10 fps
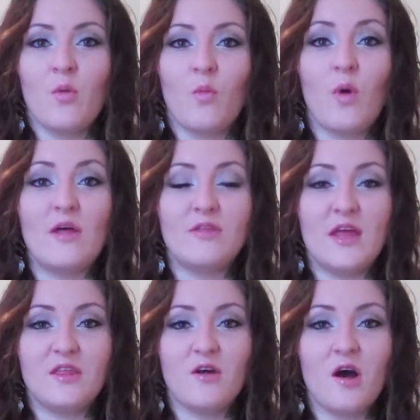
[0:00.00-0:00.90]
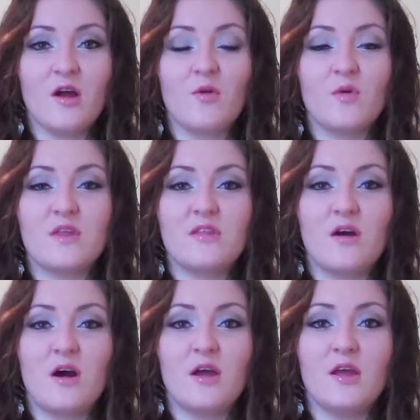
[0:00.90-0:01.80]
what they thought, or what they
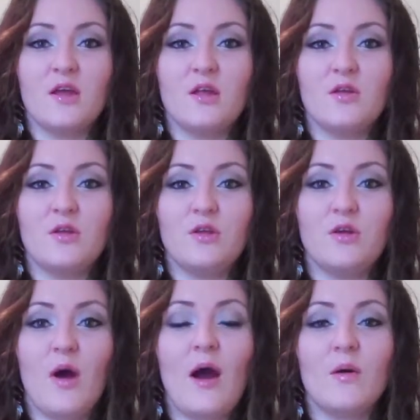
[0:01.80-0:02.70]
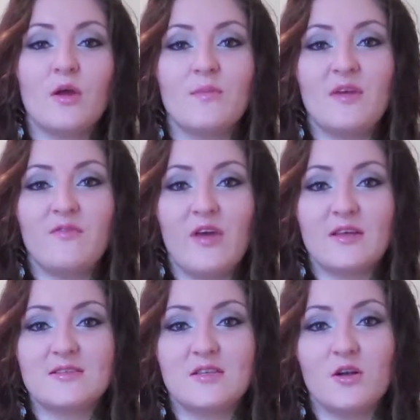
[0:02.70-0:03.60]
thought, how it could be
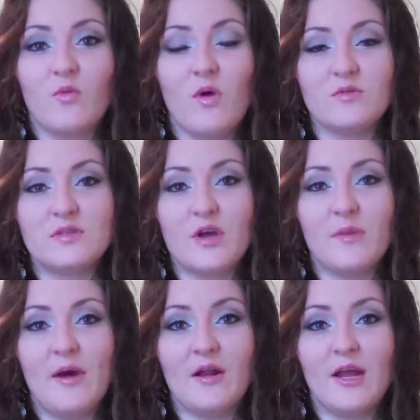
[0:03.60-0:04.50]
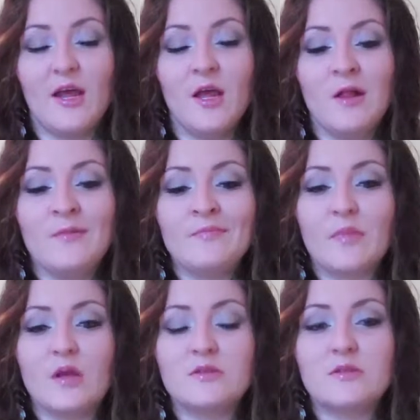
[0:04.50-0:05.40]
fixed or what was good about it.
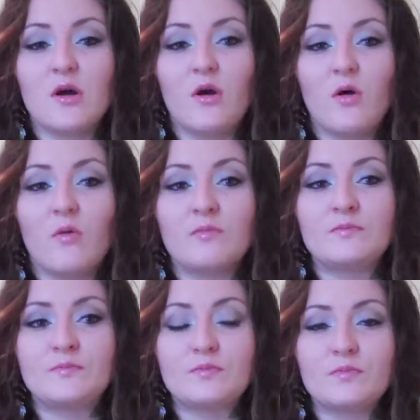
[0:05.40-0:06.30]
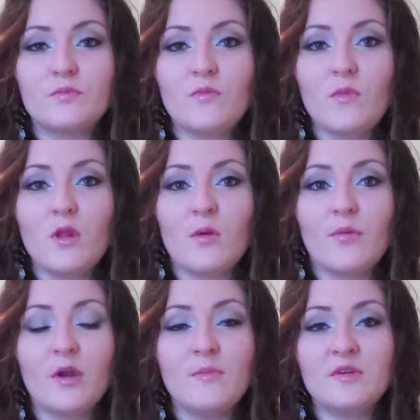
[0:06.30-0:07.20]
So
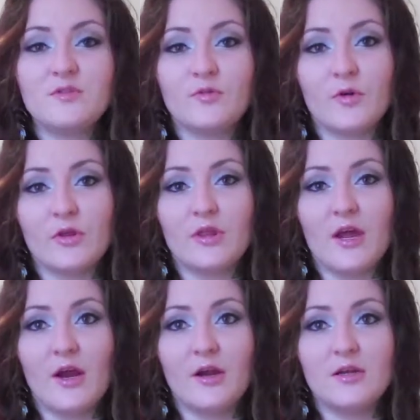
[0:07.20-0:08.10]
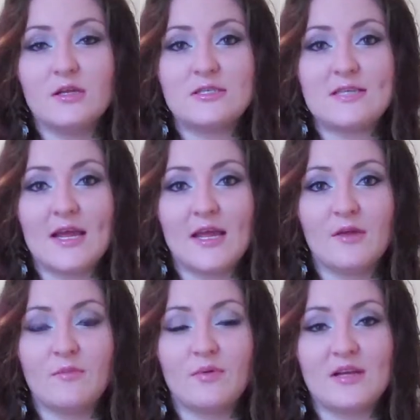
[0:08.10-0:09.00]
pretty much for their
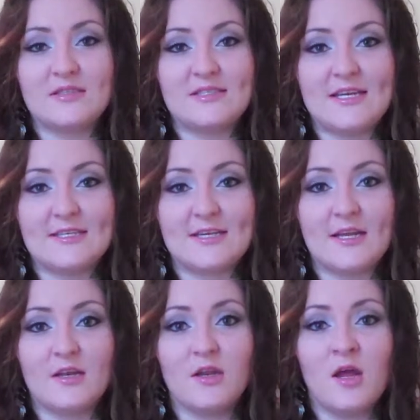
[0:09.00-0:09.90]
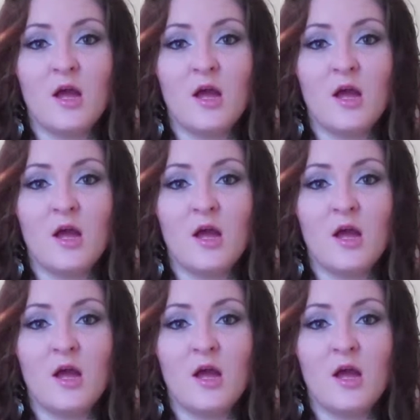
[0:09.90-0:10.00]
second presentation